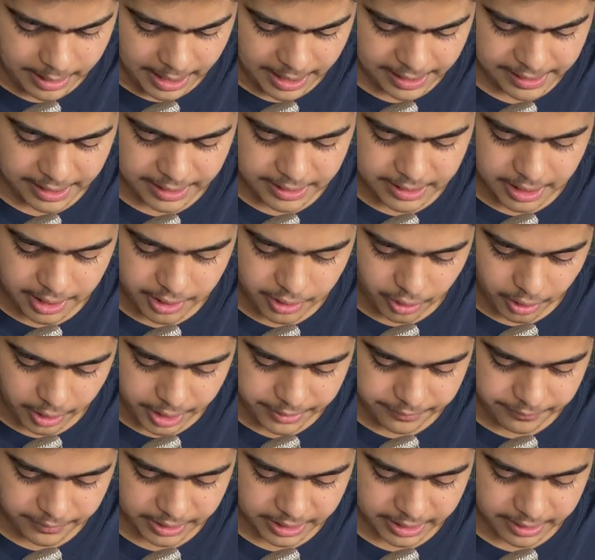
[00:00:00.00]
And I did not
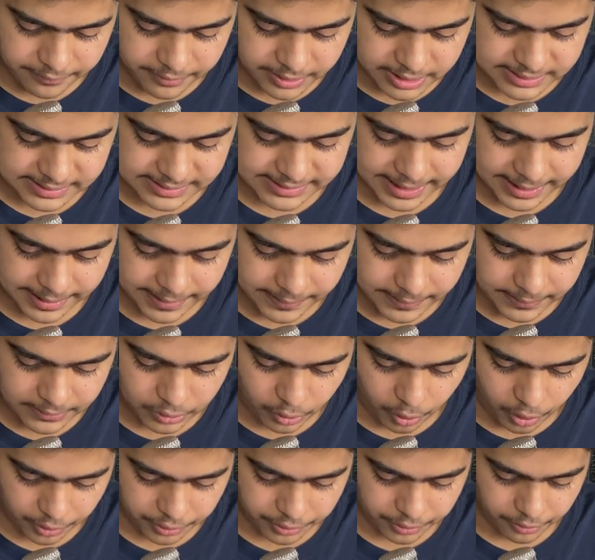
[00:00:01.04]
even give it a second
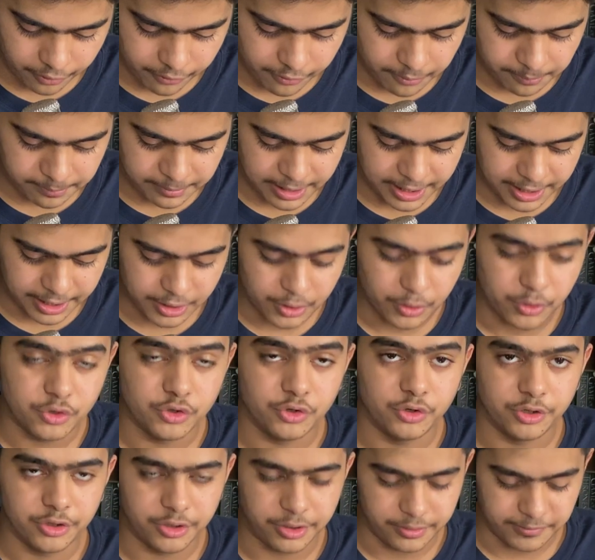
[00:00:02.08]
thought of applying to
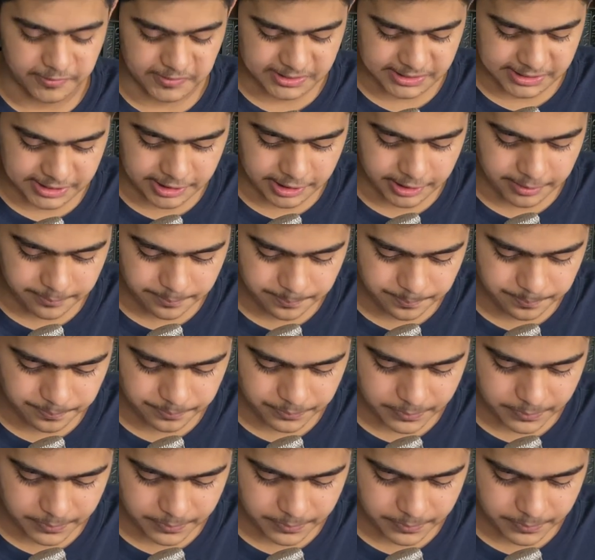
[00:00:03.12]
your university.